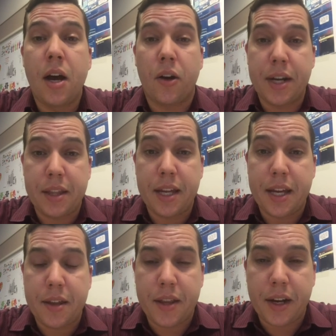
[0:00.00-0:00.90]
All right,
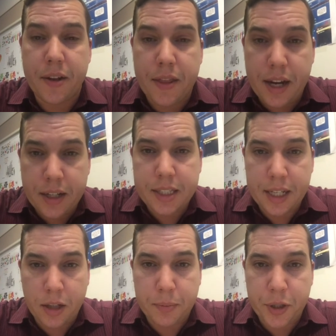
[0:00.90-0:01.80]
they are there to
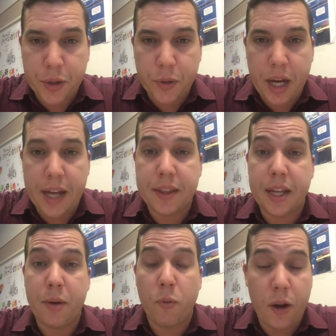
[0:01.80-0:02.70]
help you, and
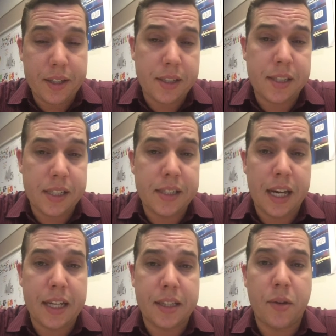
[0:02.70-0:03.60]
they want to see
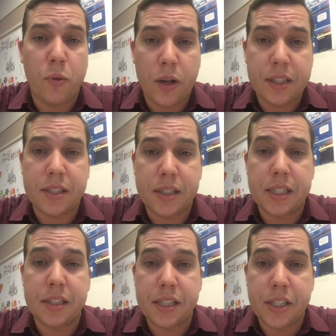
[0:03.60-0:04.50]
that. They want to
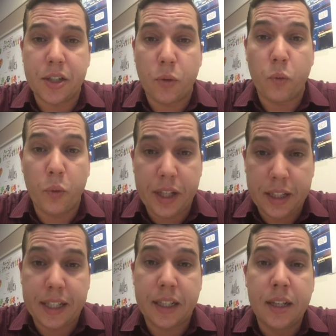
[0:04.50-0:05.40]
see that you're
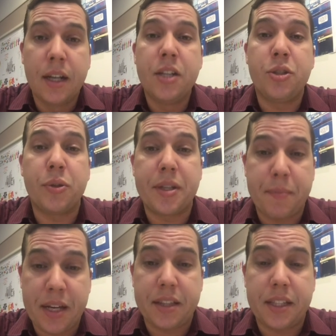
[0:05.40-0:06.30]
willing to
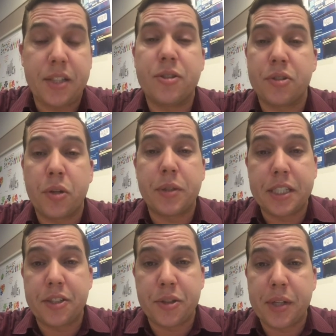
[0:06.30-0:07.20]
admit that you don't know what
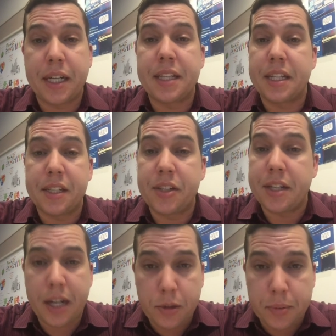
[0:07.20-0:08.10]
you're doing and that you need
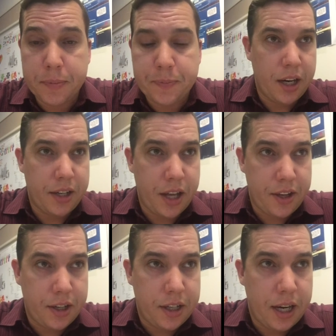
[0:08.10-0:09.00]
help.
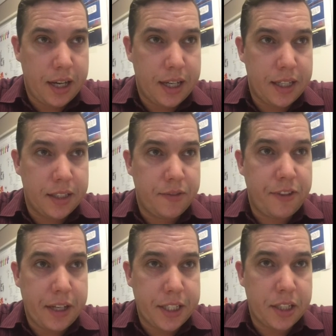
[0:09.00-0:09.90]
Another
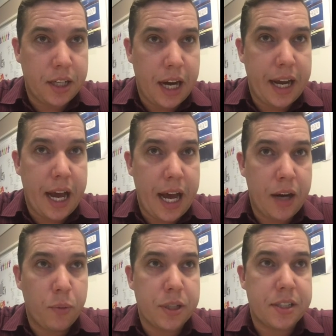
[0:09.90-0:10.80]
failure I had
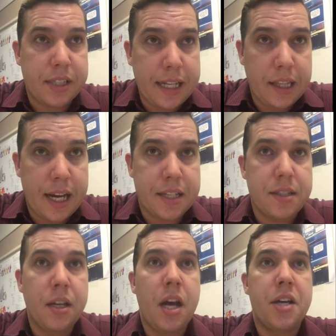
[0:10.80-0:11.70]
was deadlines.
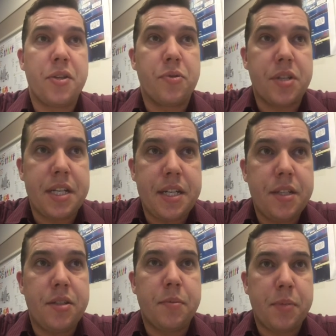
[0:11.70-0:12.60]
You
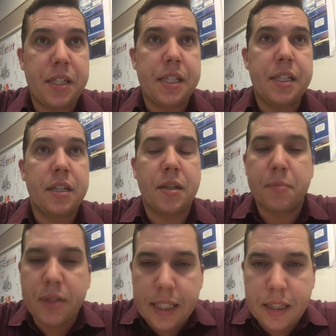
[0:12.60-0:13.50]
need to be
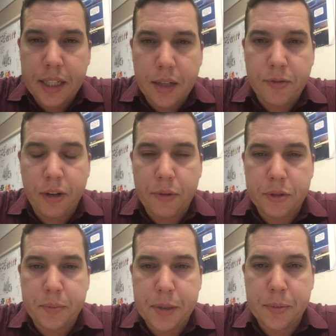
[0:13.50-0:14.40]
completely upfront
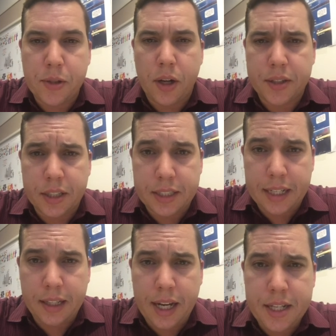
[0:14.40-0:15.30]
with people on their
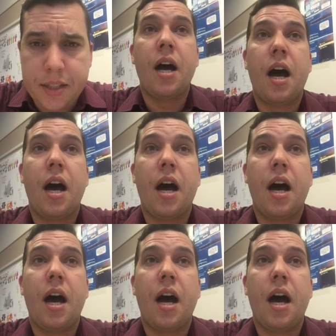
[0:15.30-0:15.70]
deadlines.